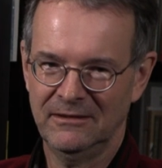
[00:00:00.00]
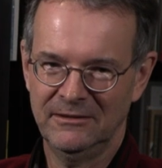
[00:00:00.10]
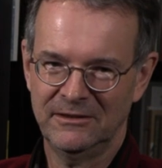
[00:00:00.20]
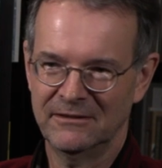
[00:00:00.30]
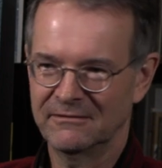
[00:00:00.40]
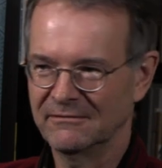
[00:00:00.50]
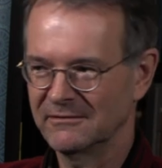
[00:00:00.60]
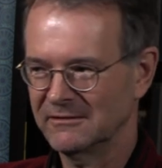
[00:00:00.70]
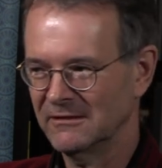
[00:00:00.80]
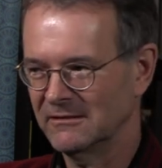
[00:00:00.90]
Then you can
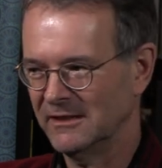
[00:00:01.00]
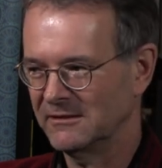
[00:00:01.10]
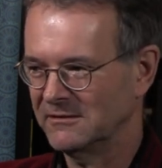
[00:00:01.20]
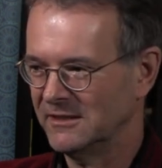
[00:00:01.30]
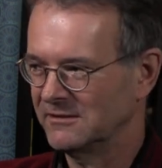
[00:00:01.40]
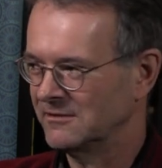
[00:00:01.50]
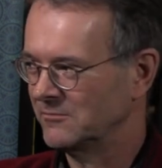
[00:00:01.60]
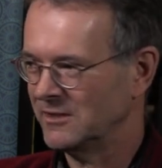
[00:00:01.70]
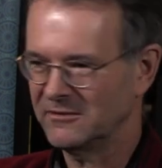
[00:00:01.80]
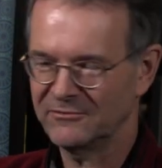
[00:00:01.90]
still entertain
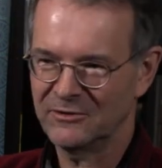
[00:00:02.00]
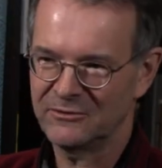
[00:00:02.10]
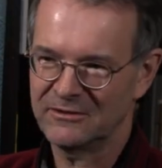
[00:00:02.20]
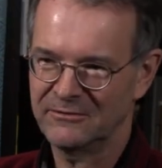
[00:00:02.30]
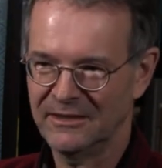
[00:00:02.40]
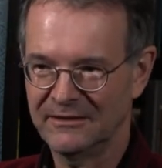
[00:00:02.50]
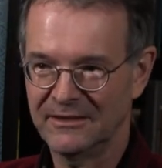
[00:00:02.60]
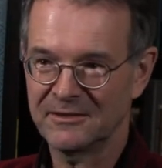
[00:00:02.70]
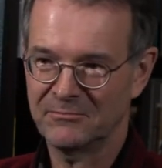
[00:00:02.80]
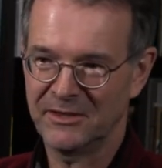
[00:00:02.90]
some kind of notion,
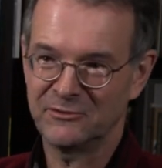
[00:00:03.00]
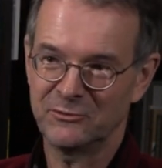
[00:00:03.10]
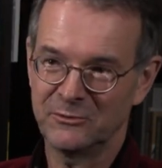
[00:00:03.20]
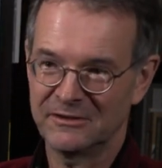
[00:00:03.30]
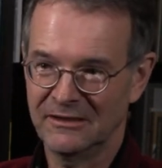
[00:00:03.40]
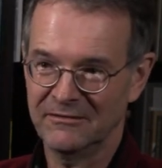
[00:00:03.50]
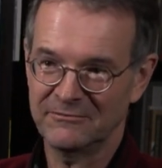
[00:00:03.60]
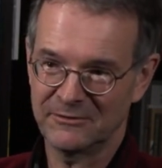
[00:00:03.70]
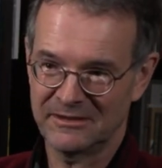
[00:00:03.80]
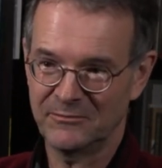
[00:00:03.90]
that's my true self
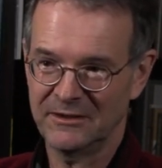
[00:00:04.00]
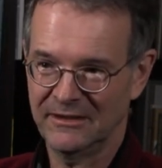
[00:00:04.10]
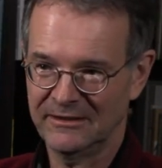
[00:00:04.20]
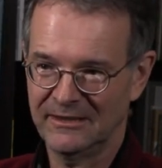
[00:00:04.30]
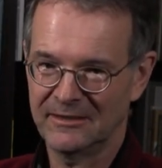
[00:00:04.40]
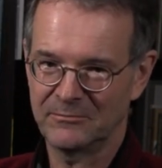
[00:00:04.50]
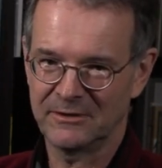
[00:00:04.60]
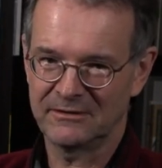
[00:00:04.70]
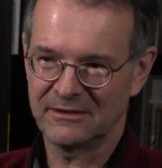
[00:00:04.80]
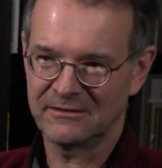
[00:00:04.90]
or something like that.
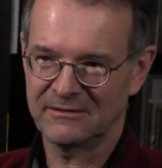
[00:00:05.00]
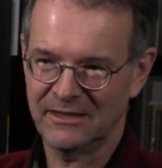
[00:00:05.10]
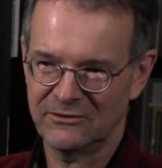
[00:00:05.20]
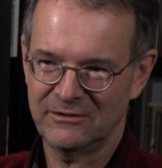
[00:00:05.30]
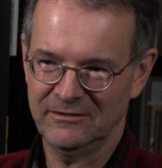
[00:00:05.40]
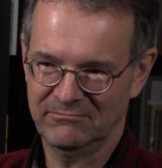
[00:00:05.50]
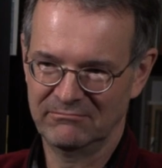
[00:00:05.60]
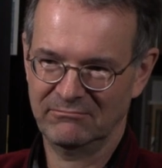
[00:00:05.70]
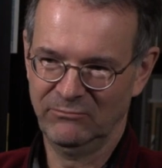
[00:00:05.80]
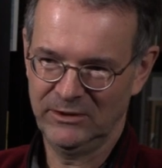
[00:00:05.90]
But that's actually,
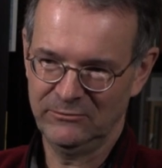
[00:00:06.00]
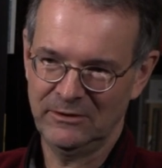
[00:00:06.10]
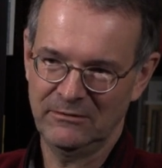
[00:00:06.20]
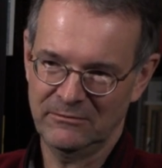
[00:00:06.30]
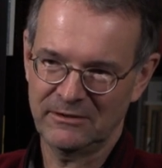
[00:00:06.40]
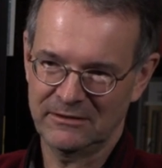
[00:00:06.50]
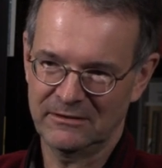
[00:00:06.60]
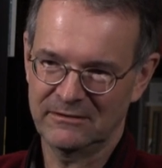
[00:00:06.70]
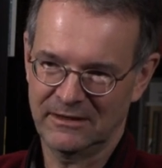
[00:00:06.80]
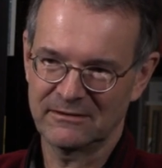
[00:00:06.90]
when you really look at
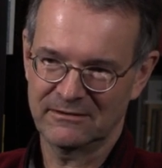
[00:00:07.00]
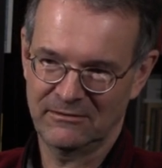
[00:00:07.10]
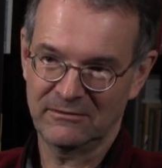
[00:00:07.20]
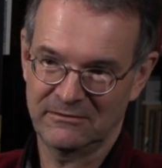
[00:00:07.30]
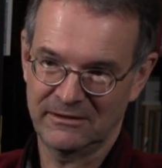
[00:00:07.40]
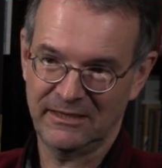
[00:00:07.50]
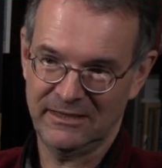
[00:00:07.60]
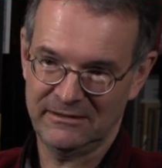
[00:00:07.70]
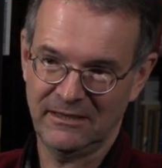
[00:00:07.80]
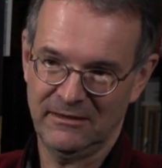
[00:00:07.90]
it, that's not the
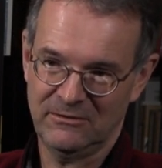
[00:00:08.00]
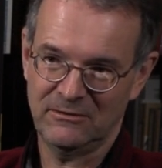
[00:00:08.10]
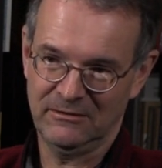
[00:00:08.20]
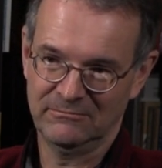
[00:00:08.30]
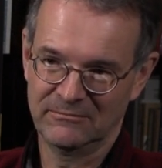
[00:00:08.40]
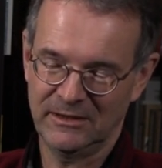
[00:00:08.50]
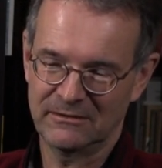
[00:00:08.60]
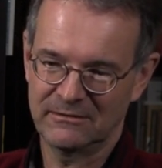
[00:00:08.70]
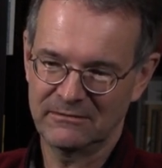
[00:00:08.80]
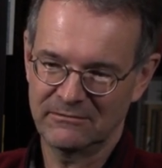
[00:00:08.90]
case at all.
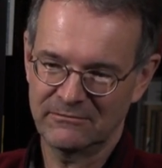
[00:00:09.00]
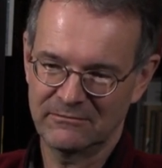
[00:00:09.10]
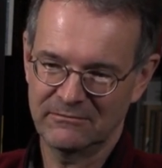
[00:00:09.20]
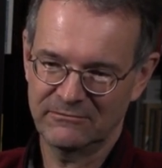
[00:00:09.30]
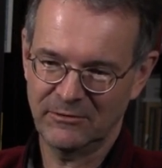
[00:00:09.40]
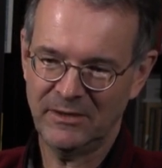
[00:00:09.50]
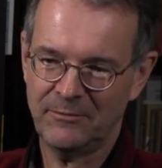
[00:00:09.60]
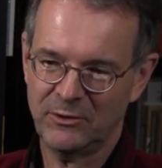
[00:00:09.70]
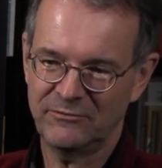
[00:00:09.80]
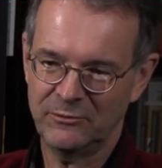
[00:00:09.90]
And from
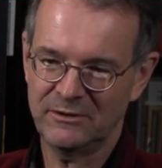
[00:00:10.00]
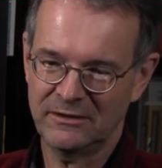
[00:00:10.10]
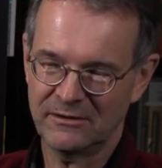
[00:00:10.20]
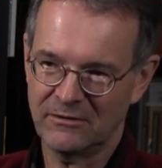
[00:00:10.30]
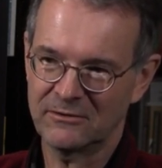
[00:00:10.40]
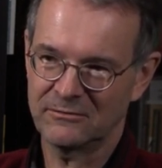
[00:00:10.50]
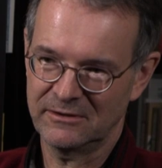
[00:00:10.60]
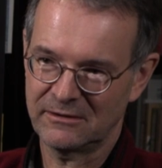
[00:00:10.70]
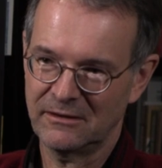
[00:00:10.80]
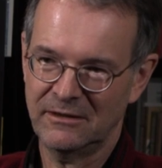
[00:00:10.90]
that point of view, then it also
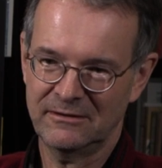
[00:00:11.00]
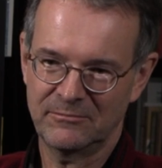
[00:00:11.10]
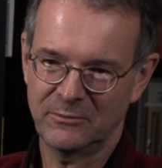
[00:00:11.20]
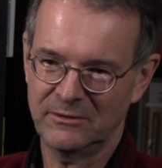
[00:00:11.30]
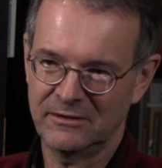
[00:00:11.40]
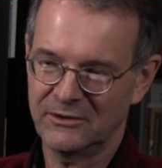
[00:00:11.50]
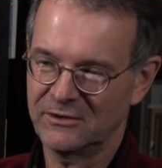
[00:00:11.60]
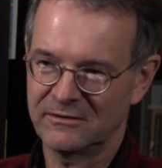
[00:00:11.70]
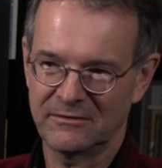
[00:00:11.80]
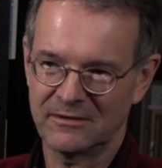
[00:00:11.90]
is clear that Buddha
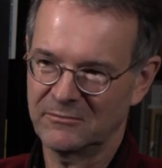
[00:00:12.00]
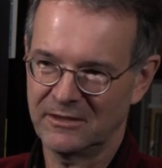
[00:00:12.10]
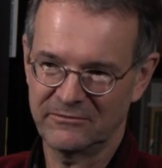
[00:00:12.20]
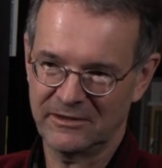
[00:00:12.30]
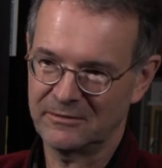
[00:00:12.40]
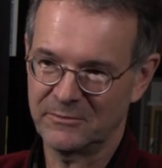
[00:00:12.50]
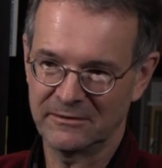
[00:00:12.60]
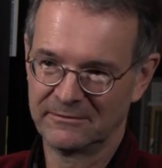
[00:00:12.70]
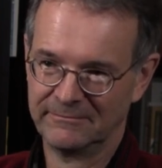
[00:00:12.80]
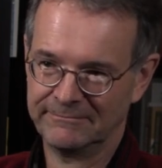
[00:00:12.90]
nature is not some kind of Atman.